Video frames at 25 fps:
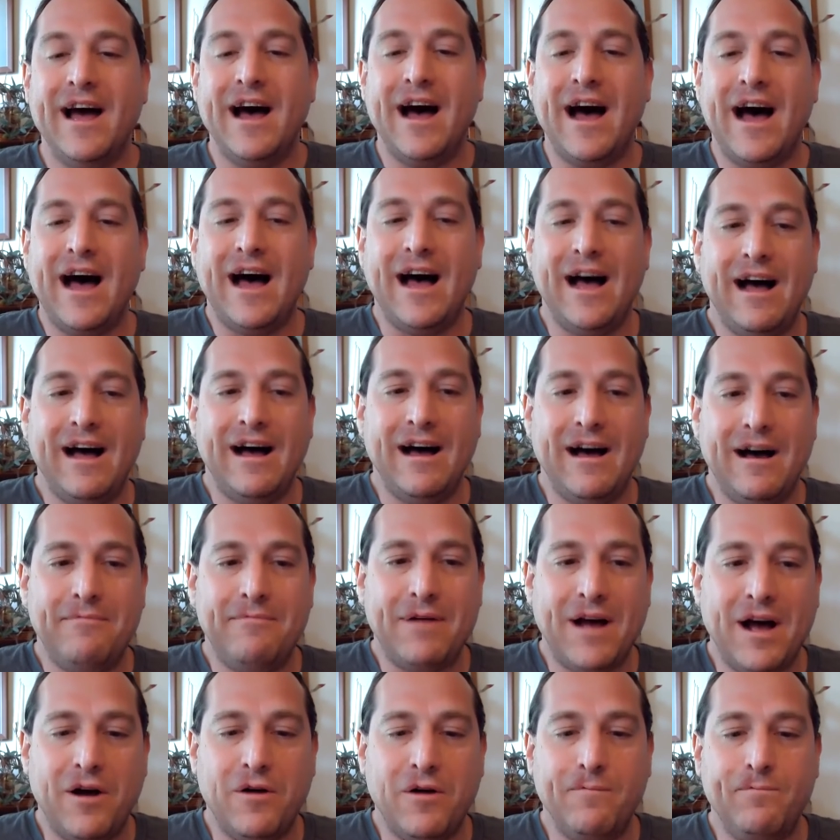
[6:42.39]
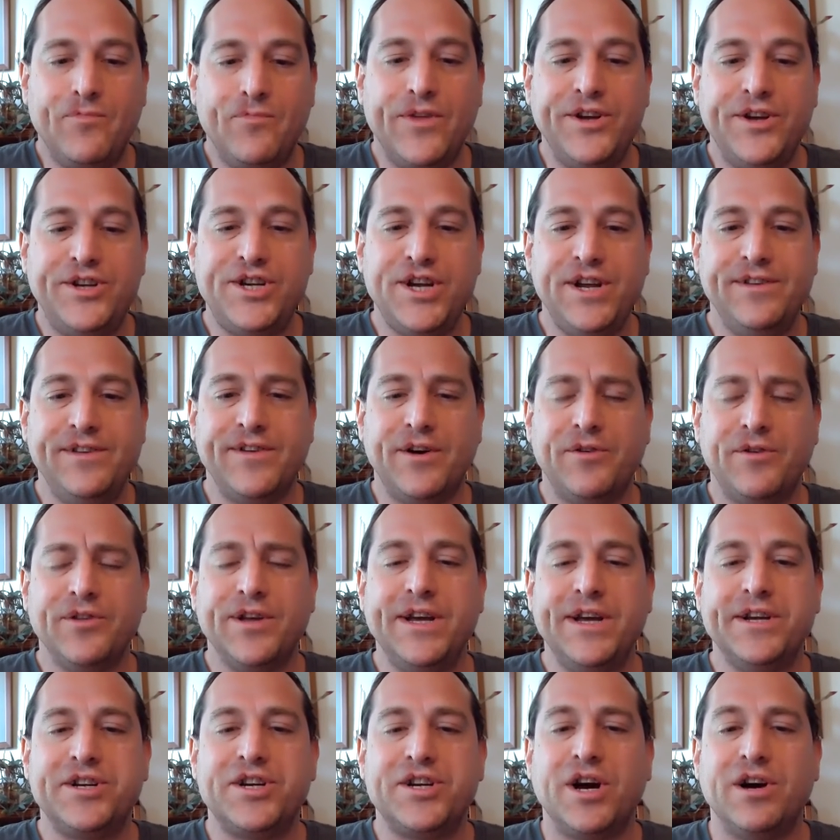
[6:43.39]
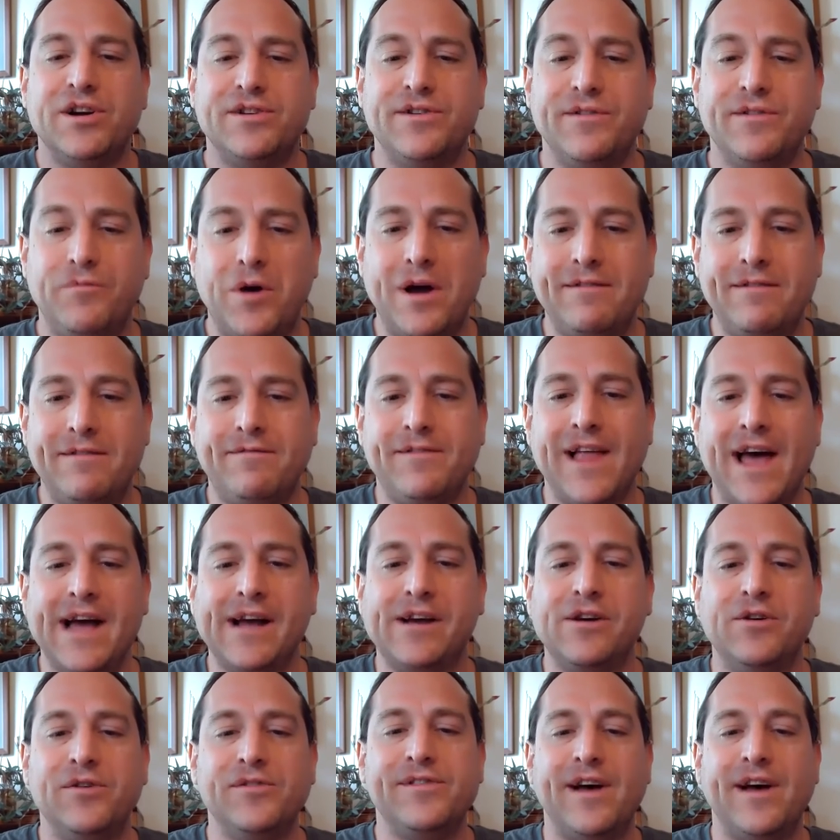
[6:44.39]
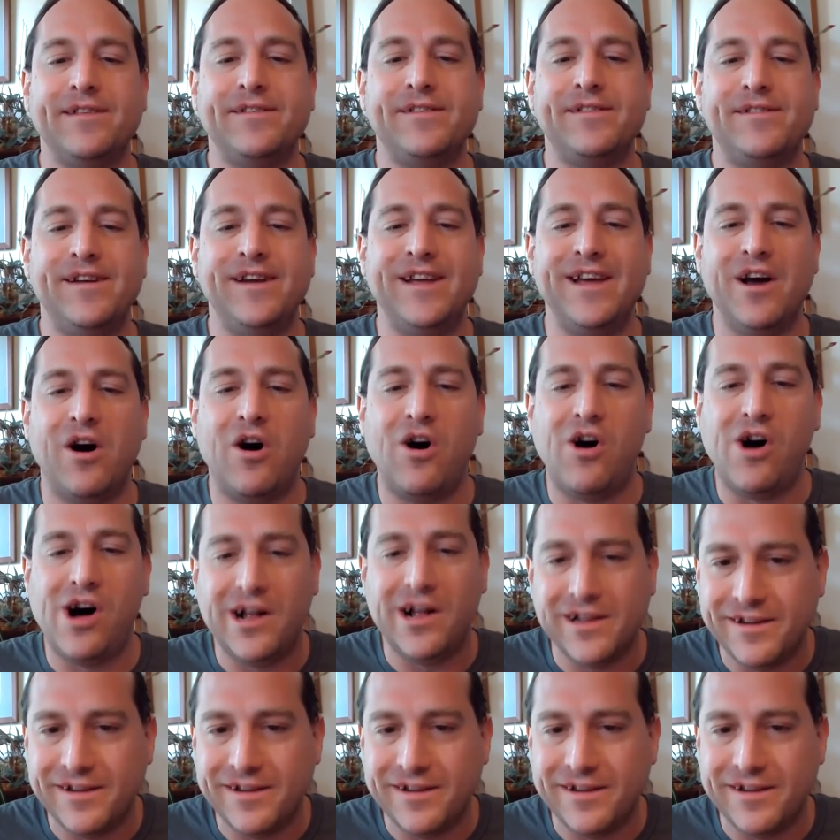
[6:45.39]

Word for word: uh, about she's only in charge of what flag goes on City Hall.